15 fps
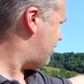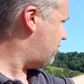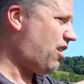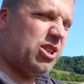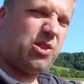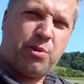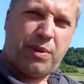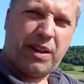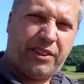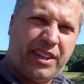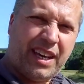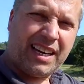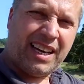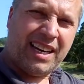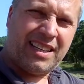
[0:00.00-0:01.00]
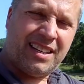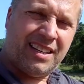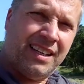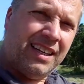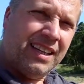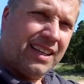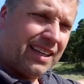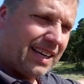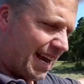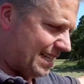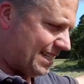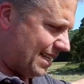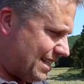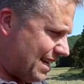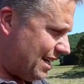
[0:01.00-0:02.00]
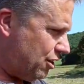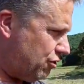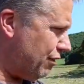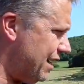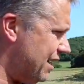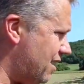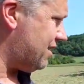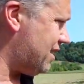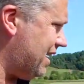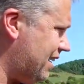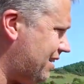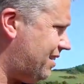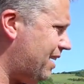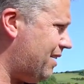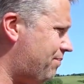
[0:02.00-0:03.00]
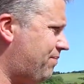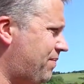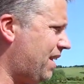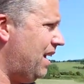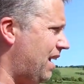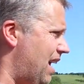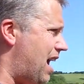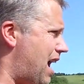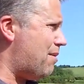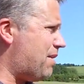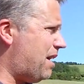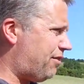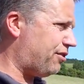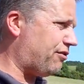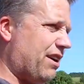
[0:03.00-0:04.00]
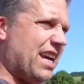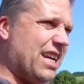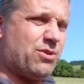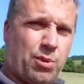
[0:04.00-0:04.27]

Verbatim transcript: the grass is a bit thicker in case there's any green underneath it. Um, if there is,